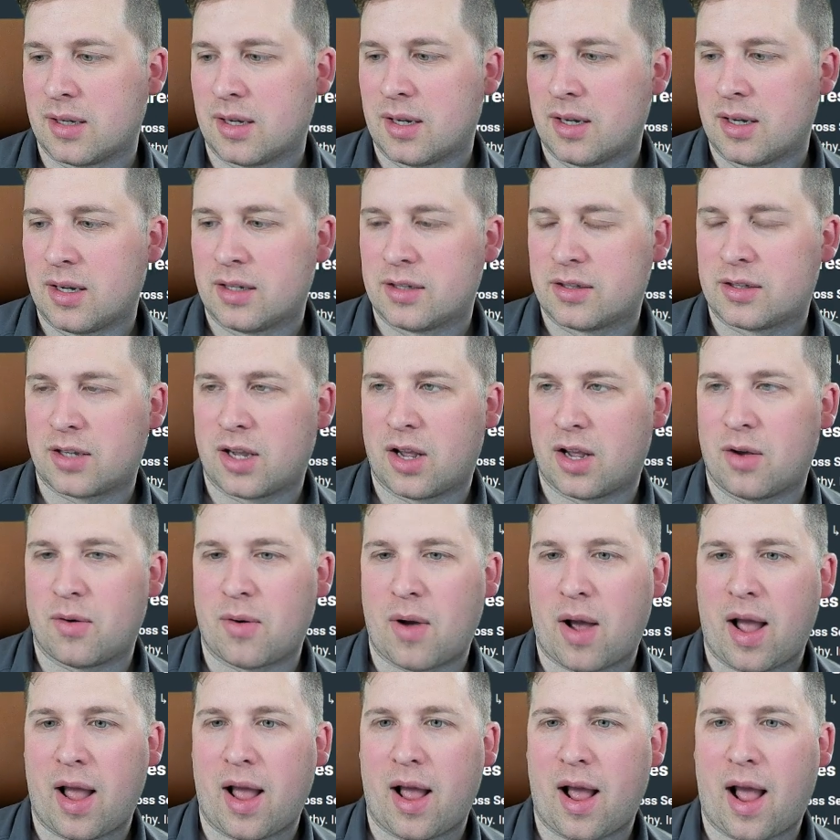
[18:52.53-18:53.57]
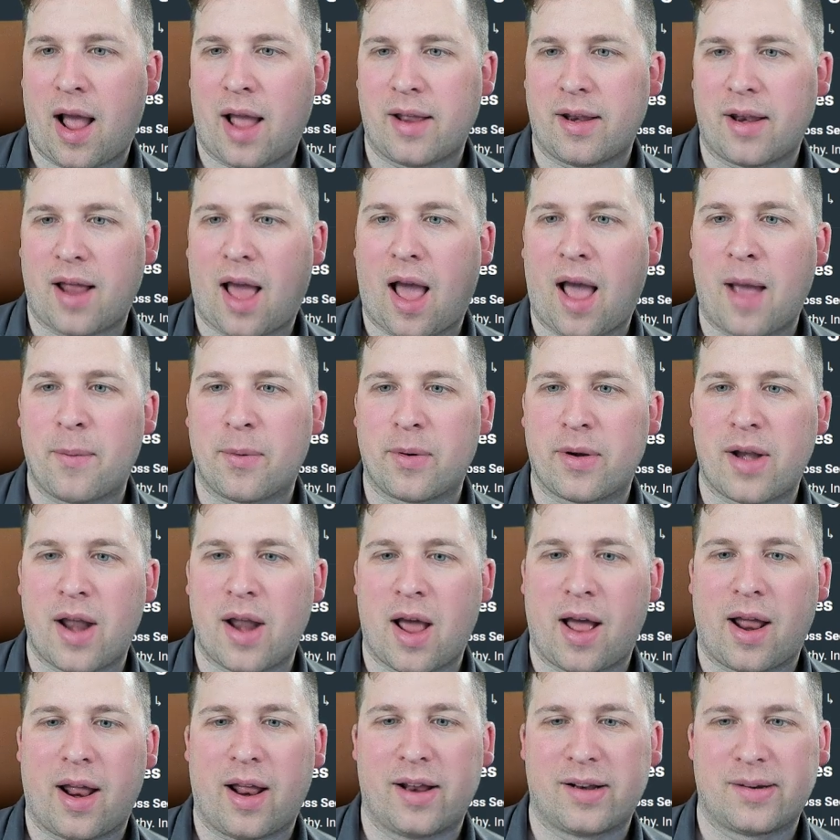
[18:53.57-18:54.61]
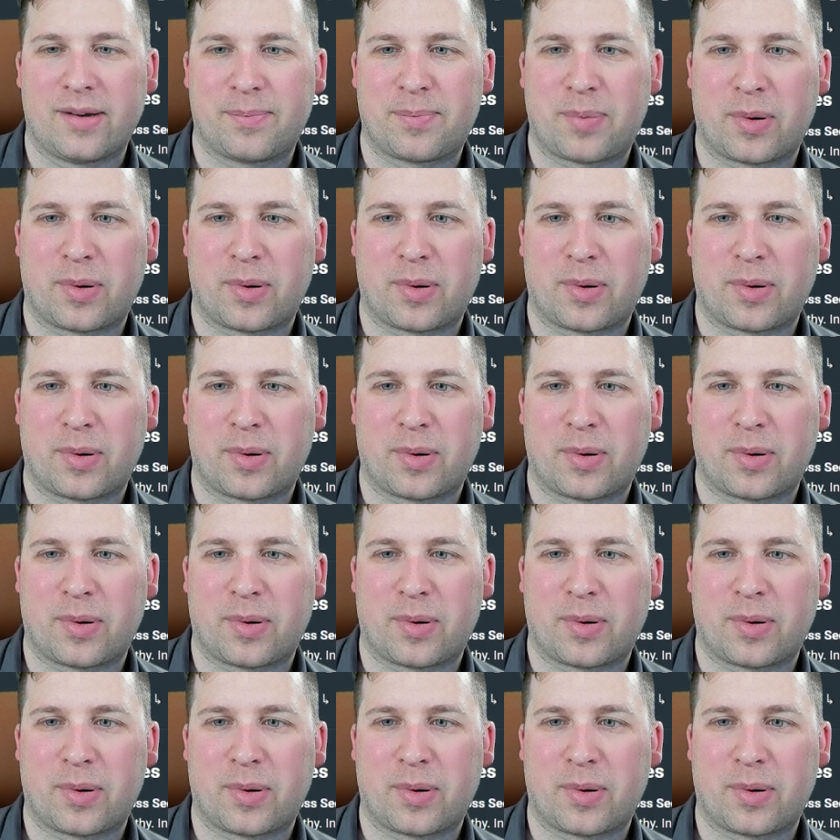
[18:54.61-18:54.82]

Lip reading: So I would not